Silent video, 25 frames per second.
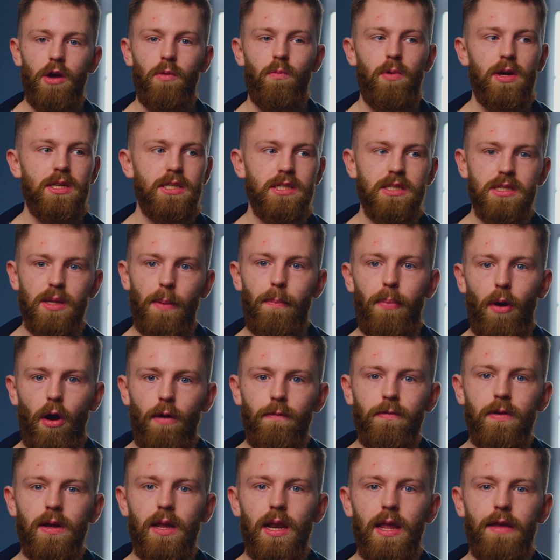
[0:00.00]
which is a
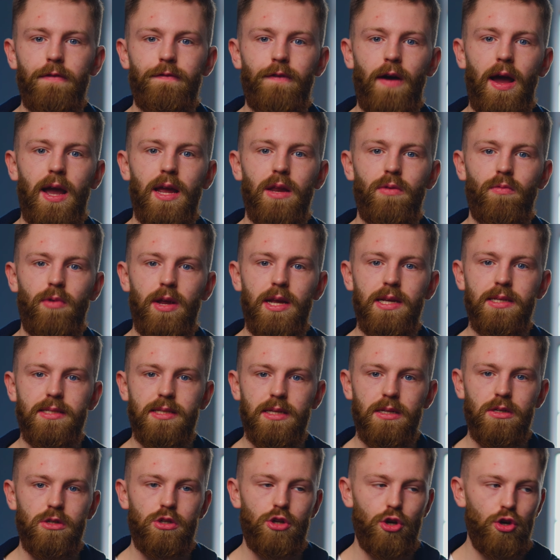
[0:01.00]
perfectly fine
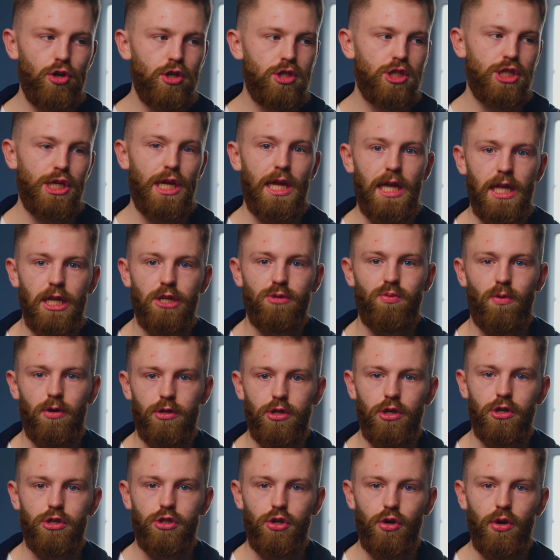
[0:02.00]
reason to change what
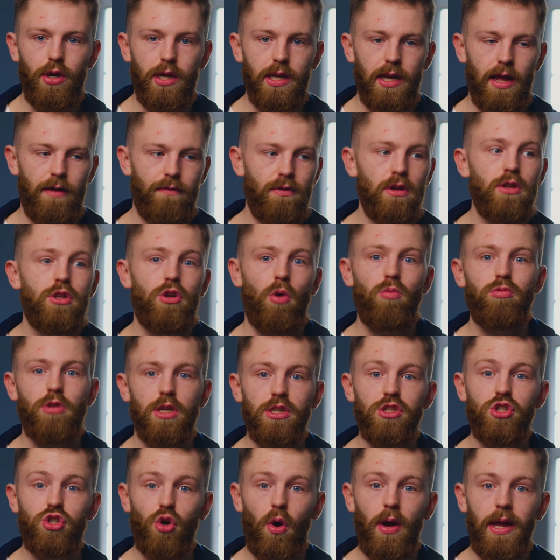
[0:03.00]
you're doing if you don't
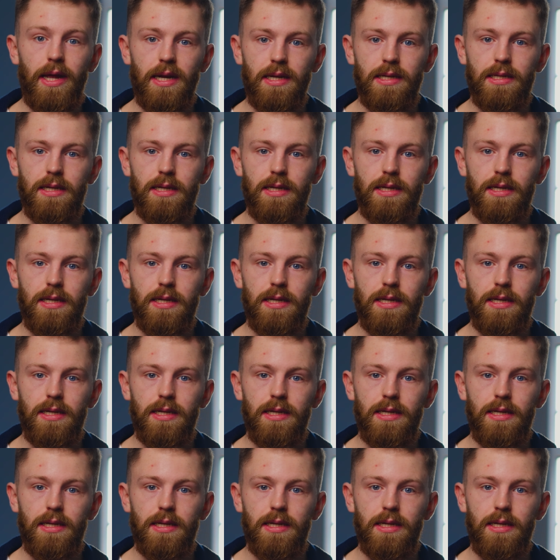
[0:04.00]
enjoy it.